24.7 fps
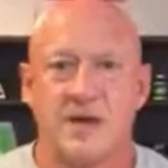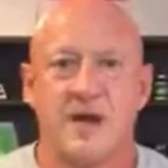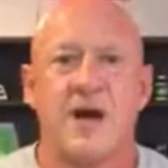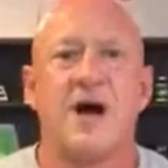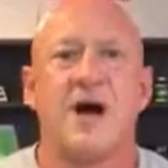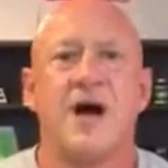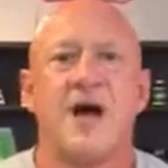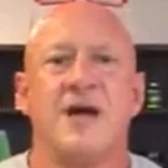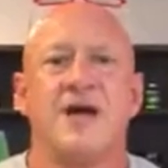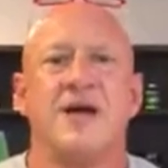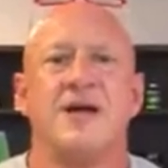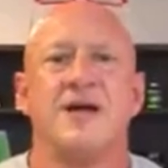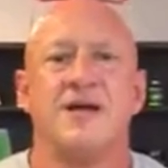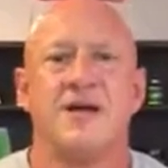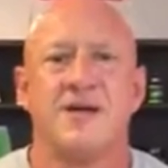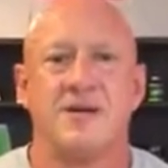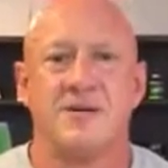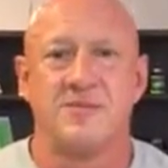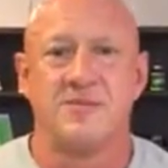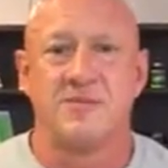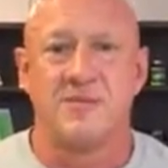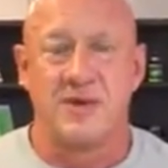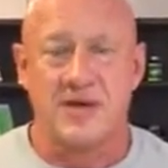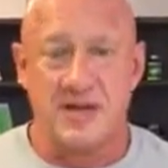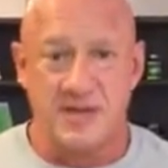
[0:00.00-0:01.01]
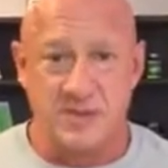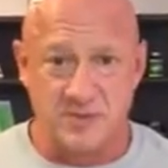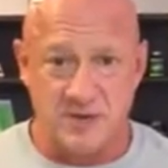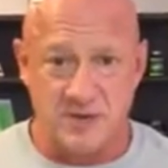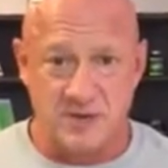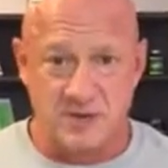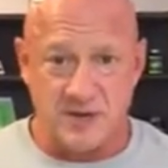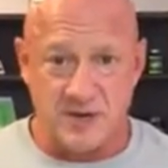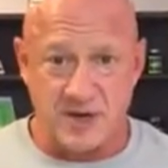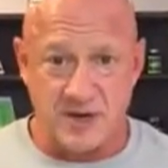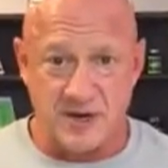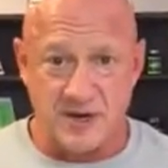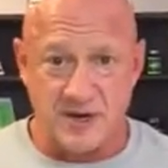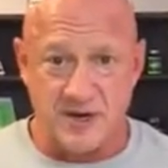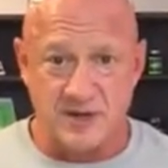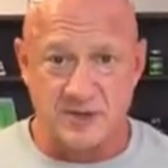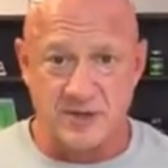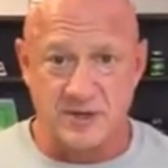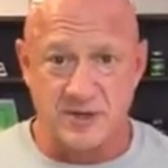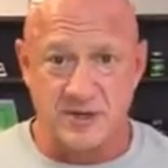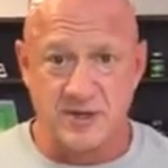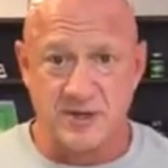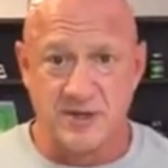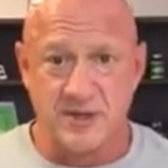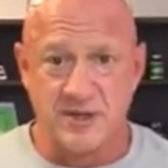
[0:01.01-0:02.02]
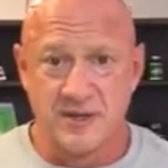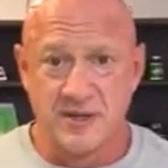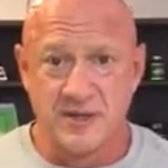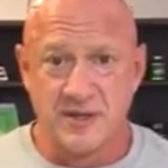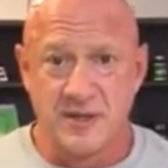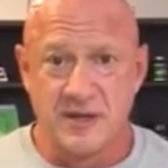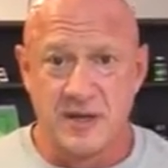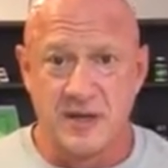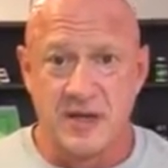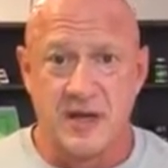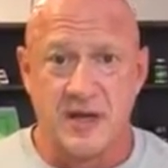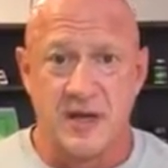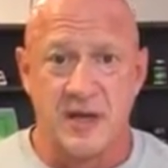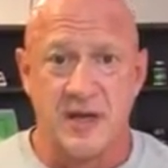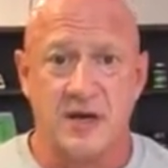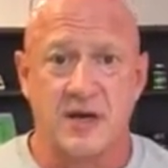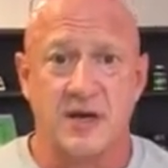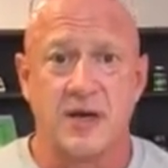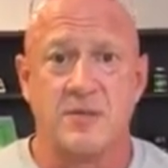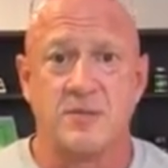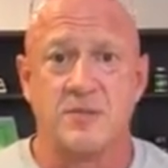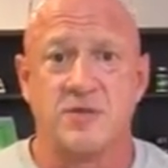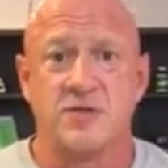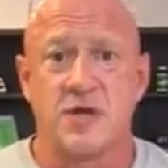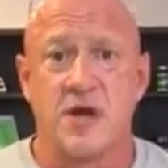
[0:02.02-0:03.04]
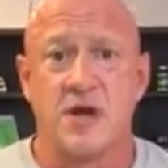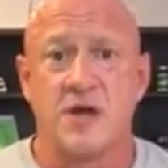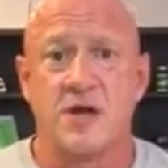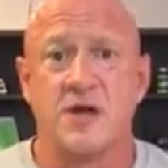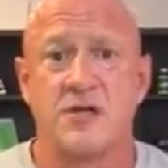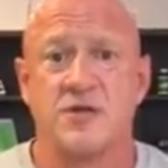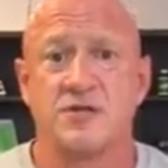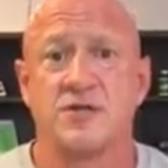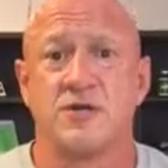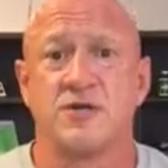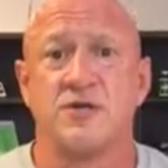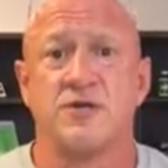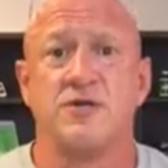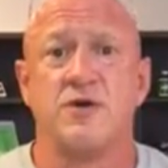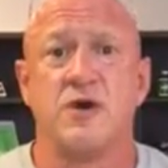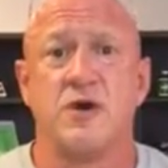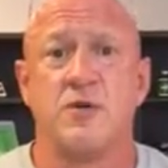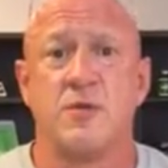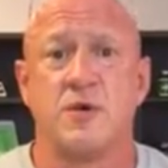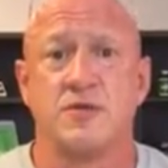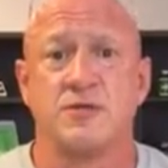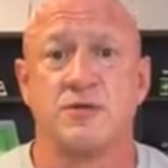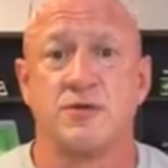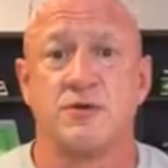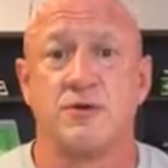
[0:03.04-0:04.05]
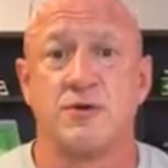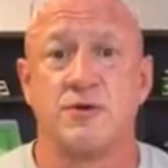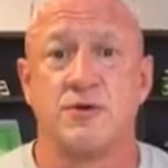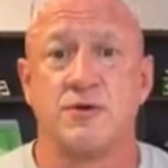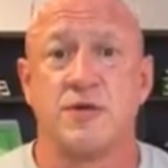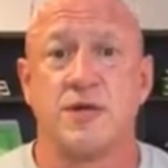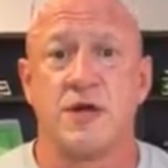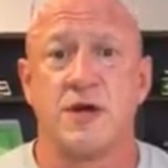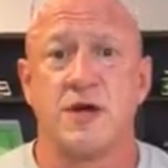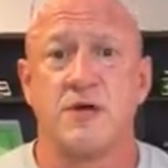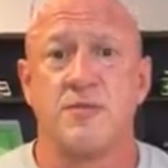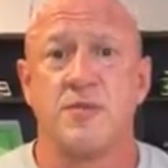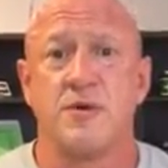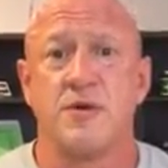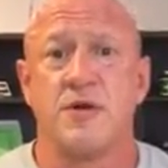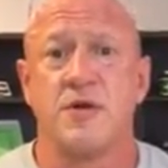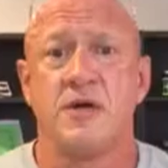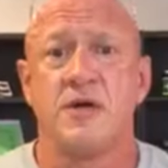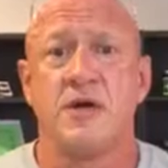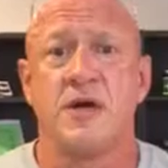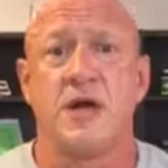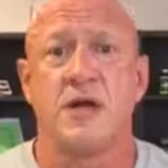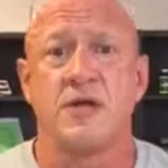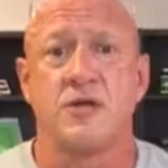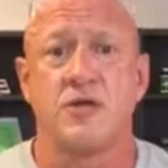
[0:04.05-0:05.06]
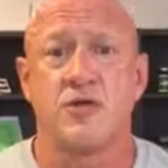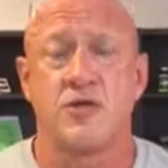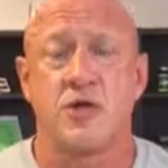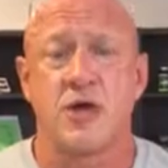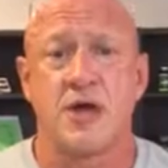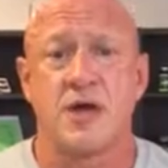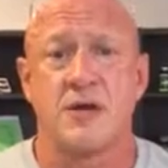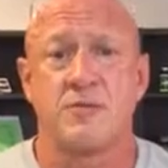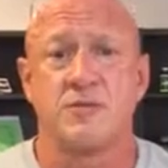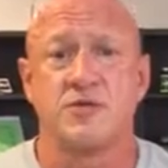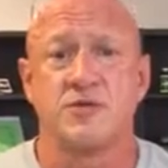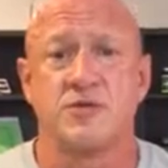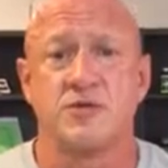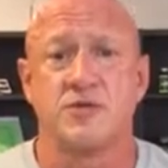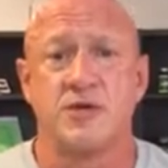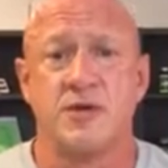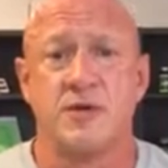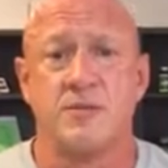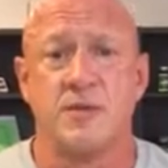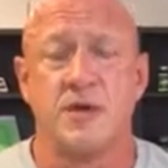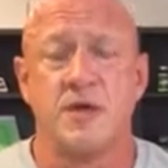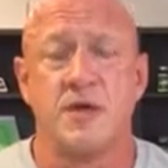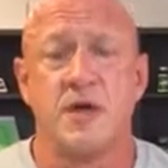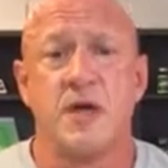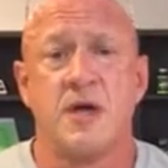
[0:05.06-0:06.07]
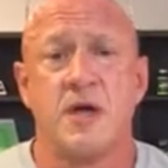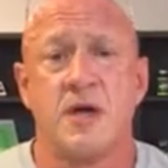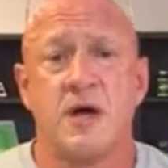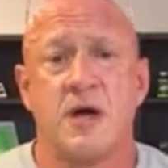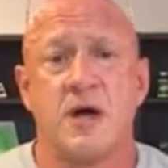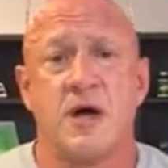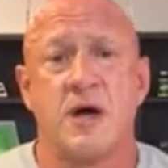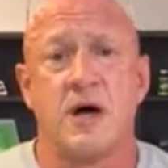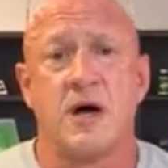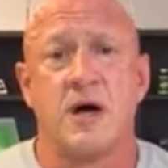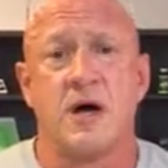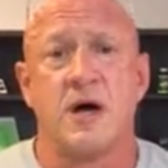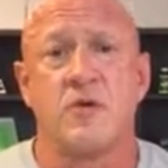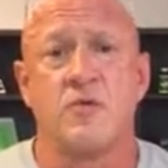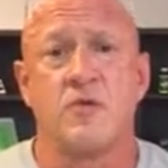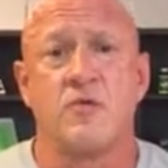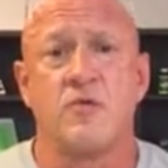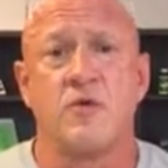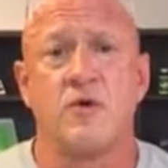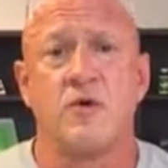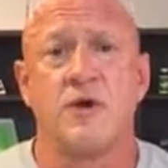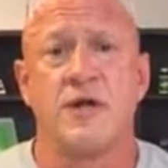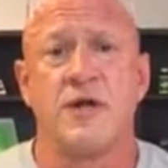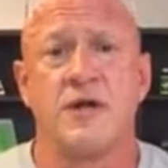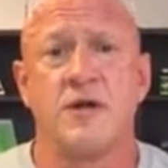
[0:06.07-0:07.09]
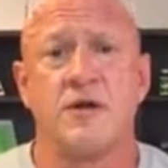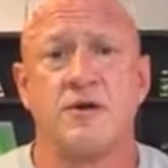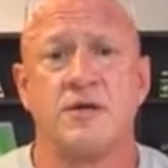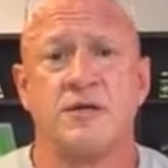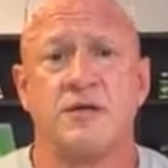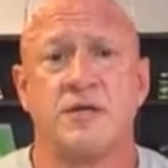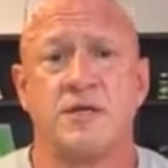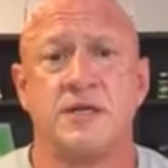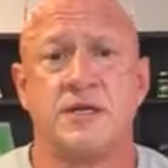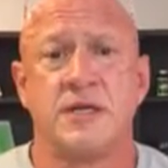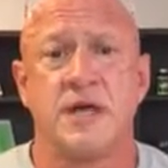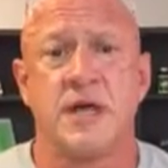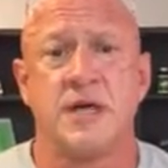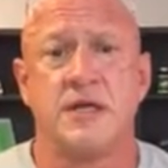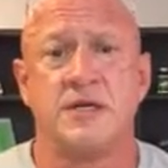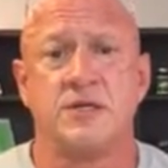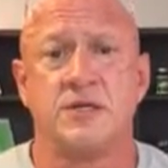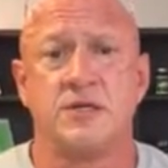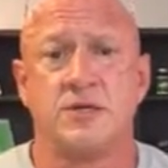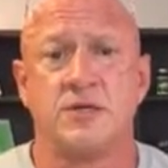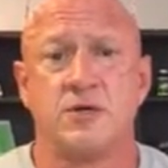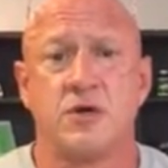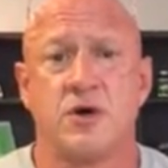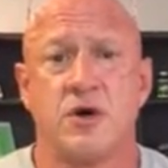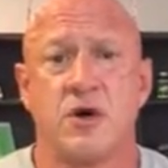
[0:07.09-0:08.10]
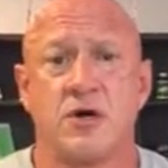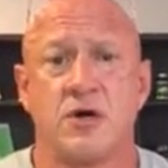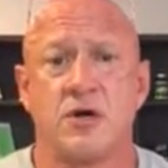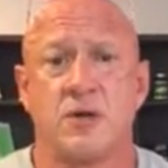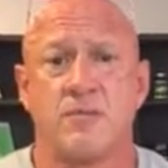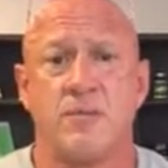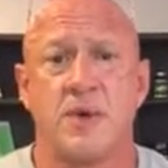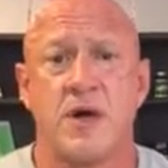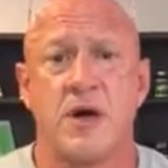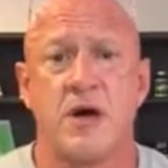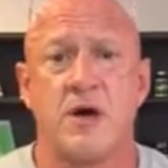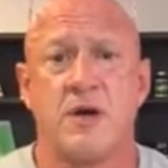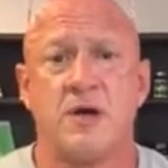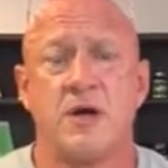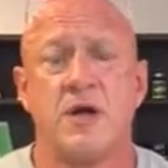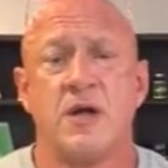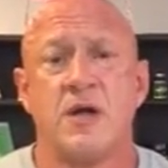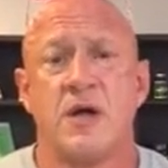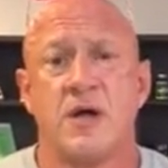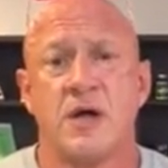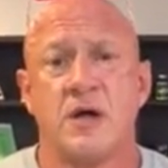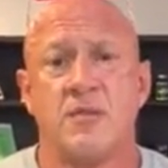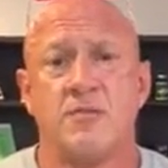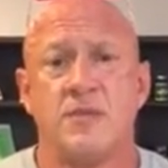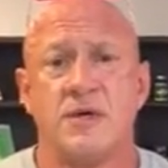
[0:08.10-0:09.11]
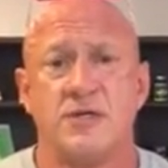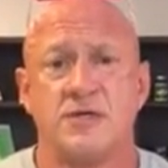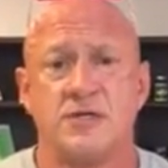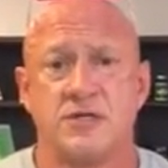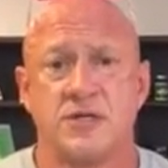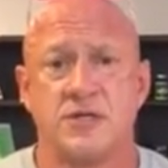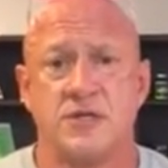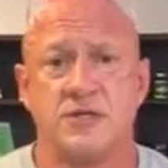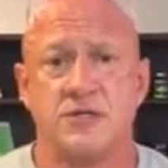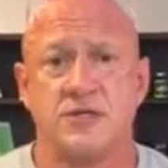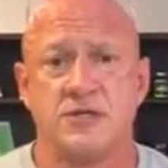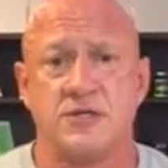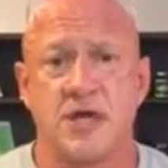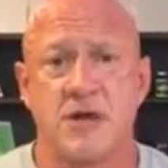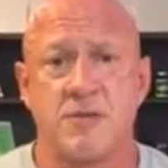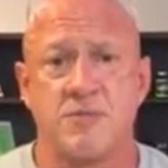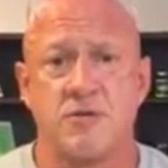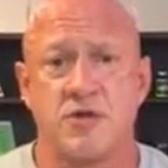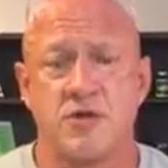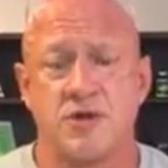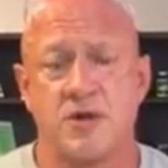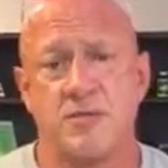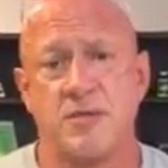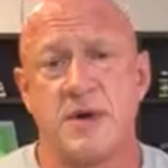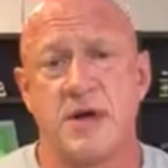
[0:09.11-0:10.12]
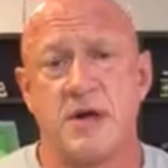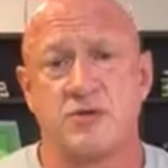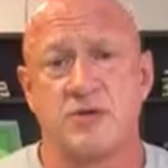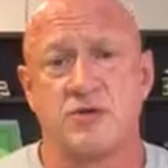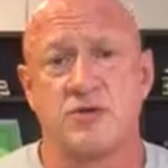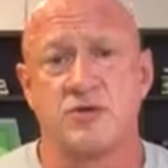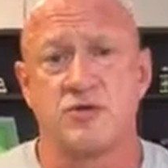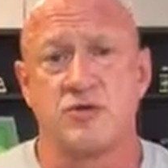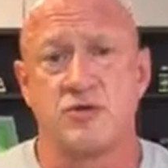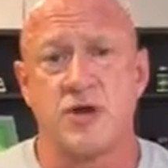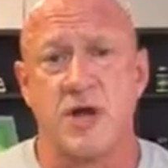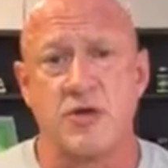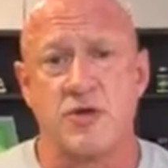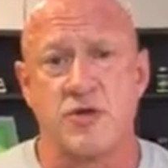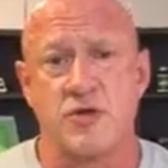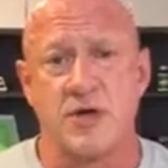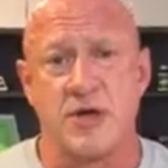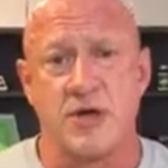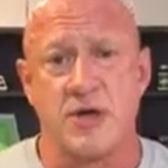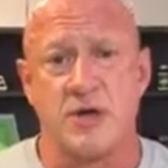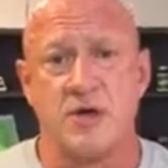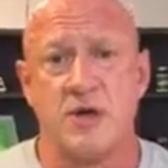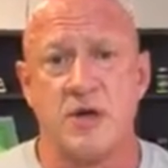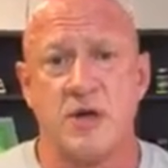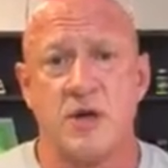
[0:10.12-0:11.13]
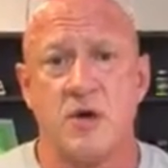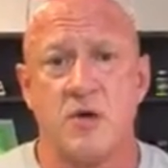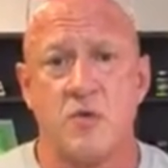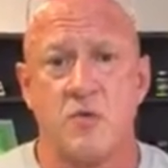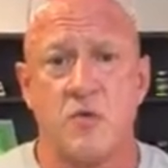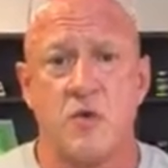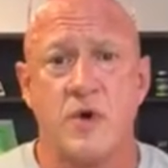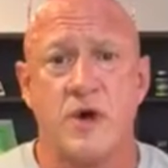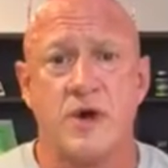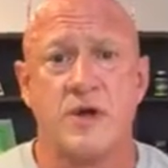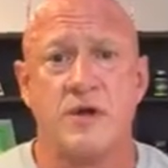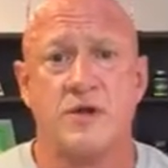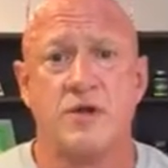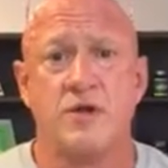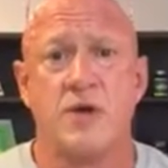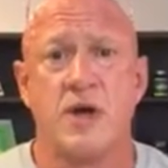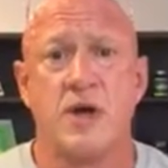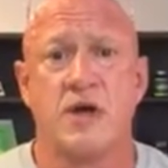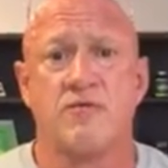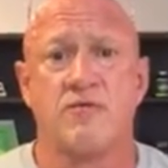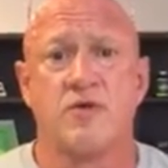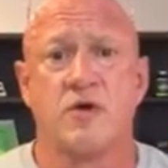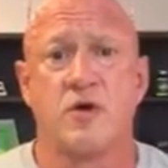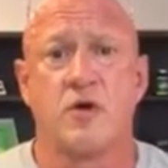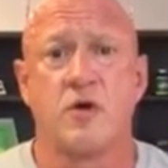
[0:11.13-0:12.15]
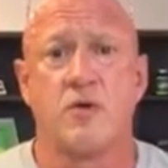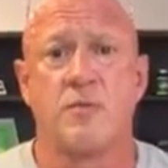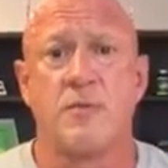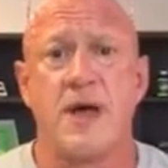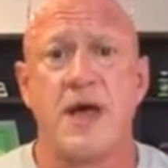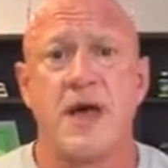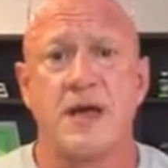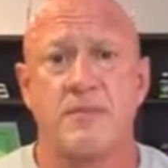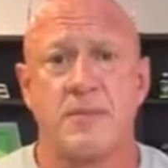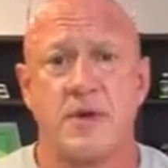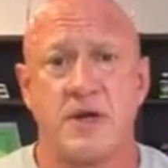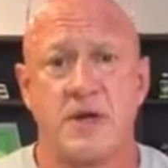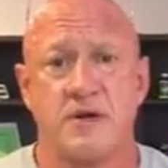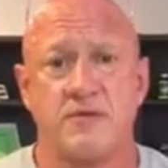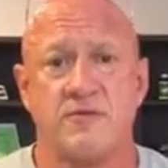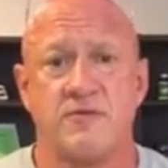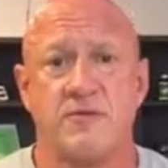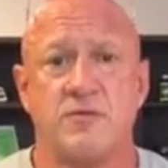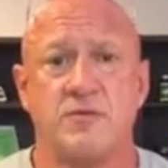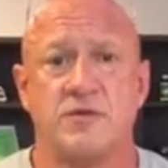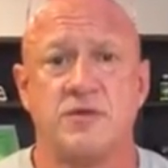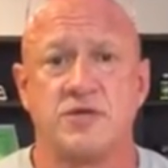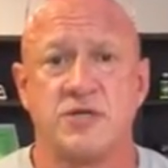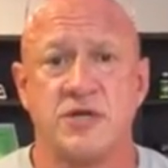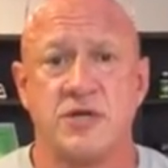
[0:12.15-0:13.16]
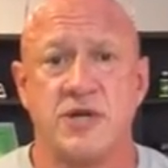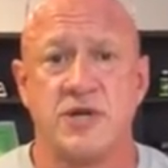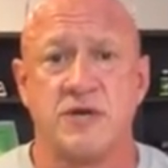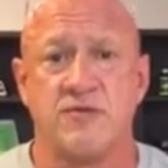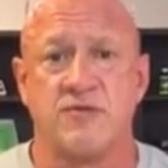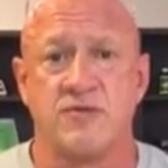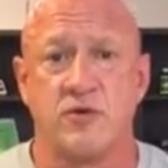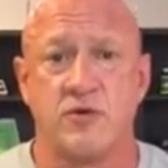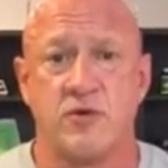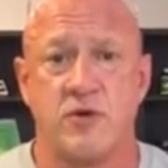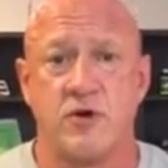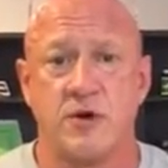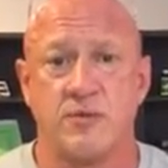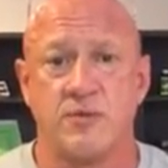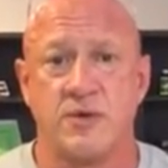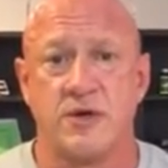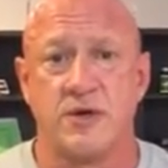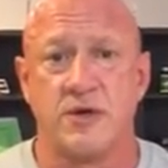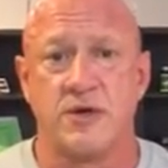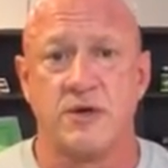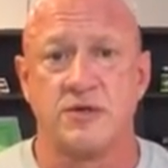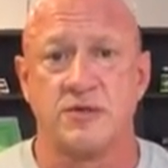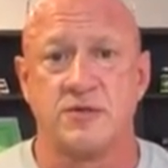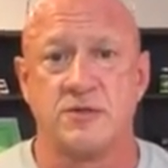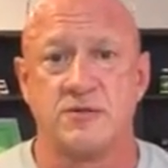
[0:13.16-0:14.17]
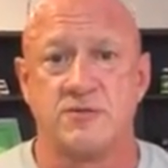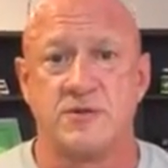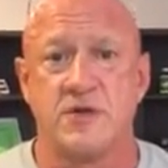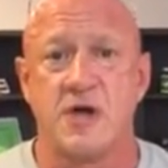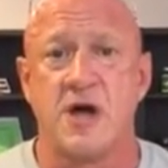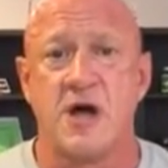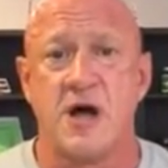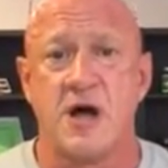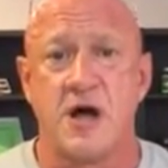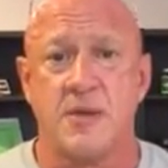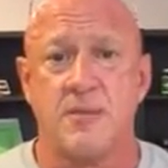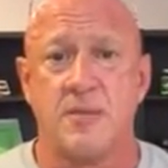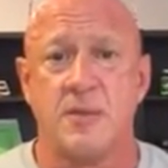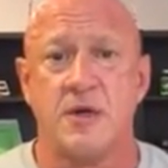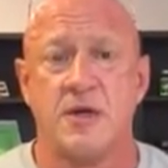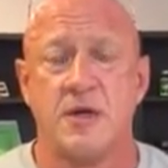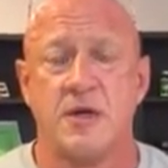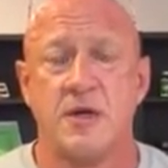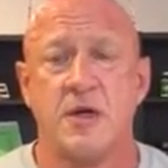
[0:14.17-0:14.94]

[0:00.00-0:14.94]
Hi, my name is John Osgood, and I'm John Osgood Neuromuscular Therapy at Jabz Gym. We're here today to talk about a misconception about stretching when you have lower back pain from sitting for long periods of time.